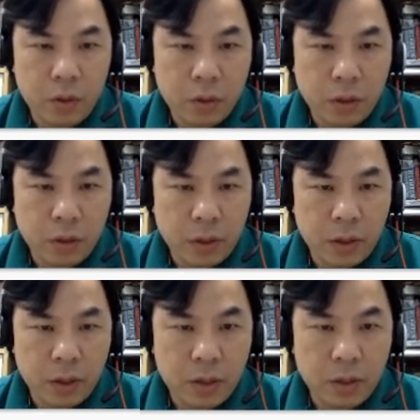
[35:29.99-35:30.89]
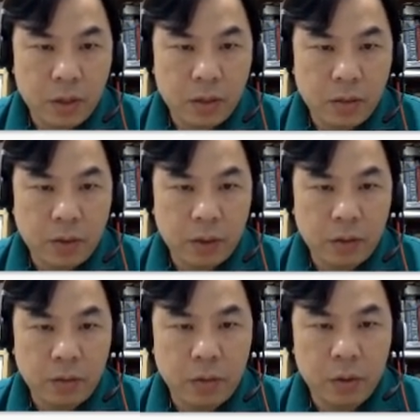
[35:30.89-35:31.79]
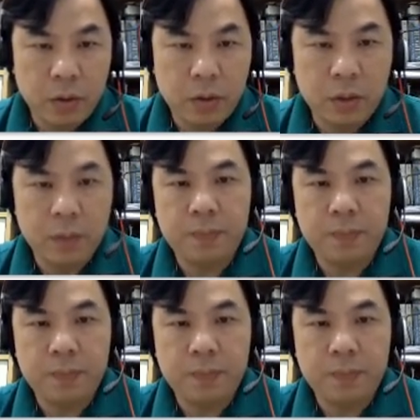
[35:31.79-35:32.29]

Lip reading: You can recognize that the factor 4 is here.